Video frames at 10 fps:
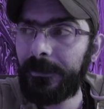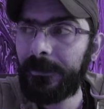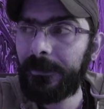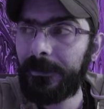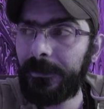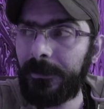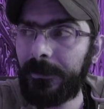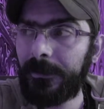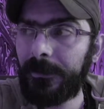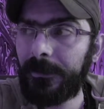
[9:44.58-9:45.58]

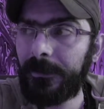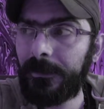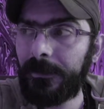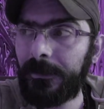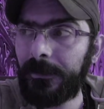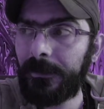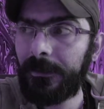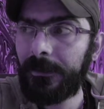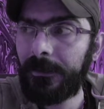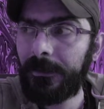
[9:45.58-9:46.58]

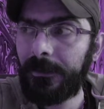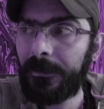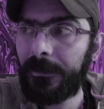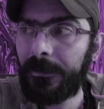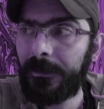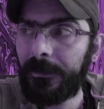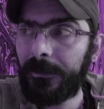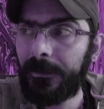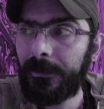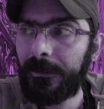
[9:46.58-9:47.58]

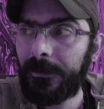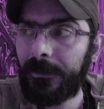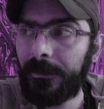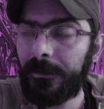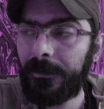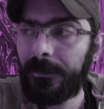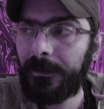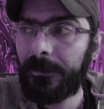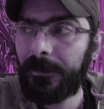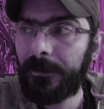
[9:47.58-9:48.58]

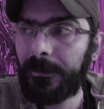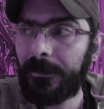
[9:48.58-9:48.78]
(no one is talking)